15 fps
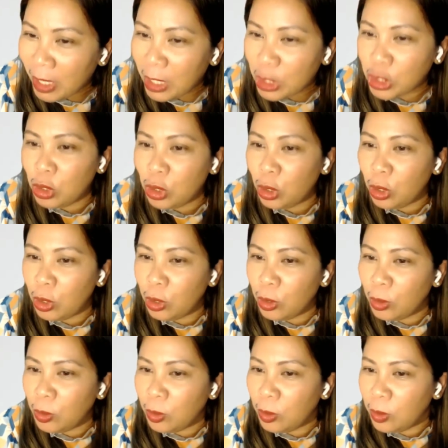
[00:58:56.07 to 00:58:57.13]

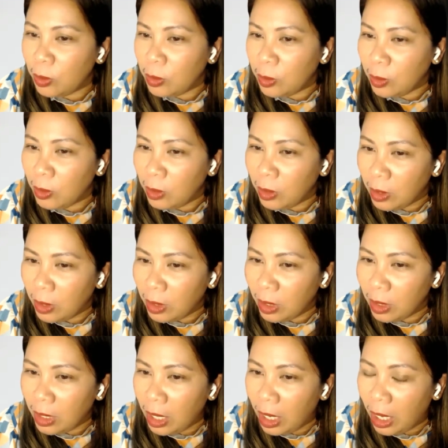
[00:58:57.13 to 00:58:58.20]
so
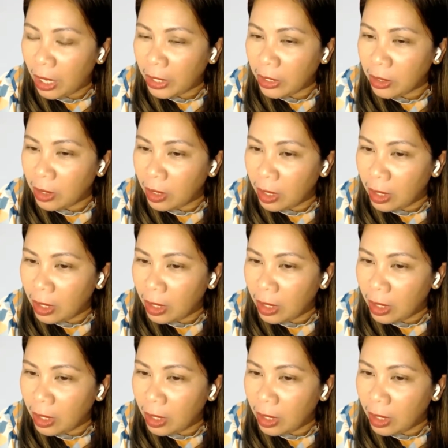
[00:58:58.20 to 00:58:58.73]
are you